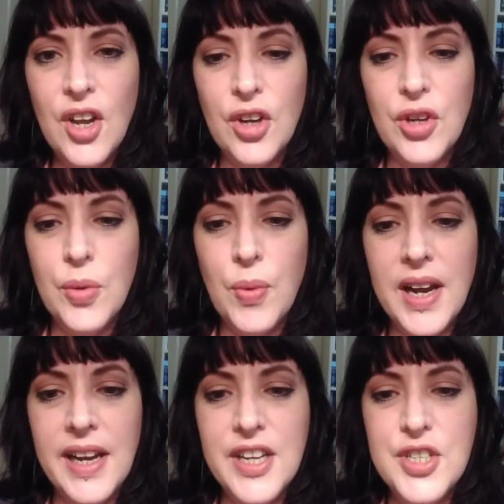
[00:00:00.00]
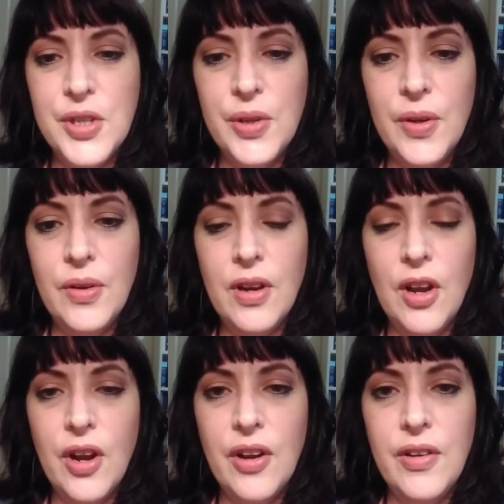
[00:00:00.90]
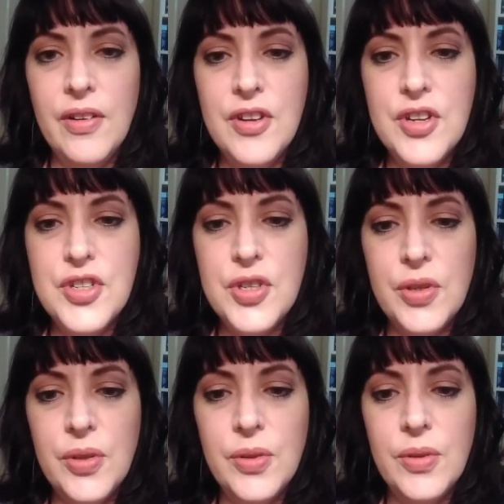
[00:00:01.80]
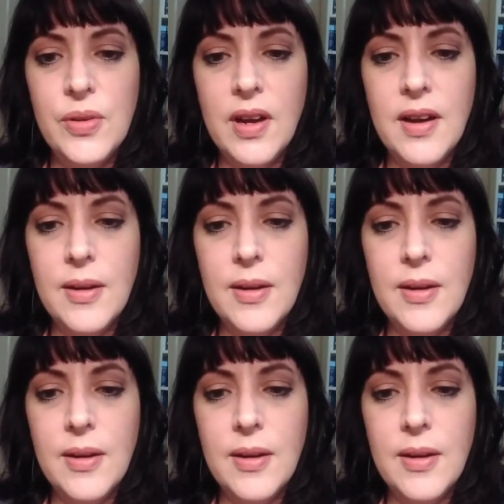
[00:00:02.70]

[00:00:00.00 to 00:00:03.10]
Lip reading: good way to learn to